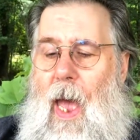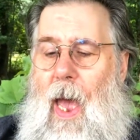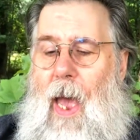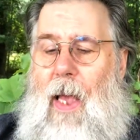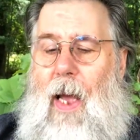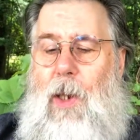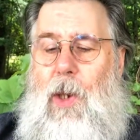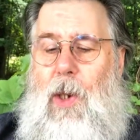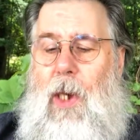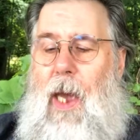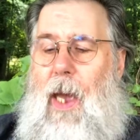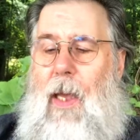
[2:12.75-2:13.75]
and I
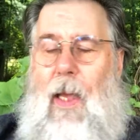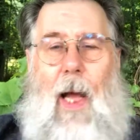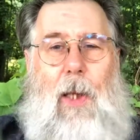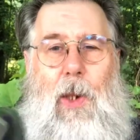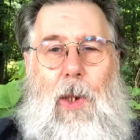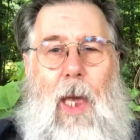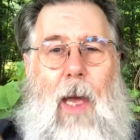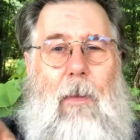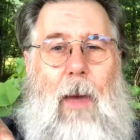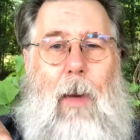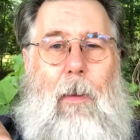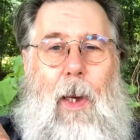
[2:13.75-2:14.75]
just can't
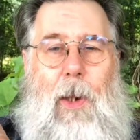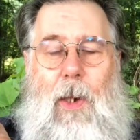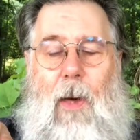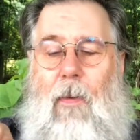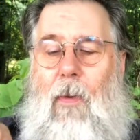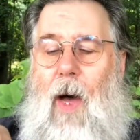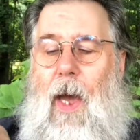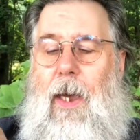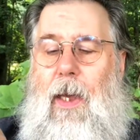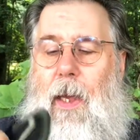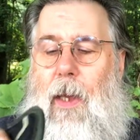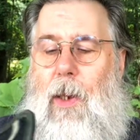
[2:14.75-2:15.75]
make myself like
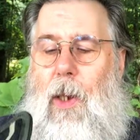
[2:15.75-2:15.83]
it.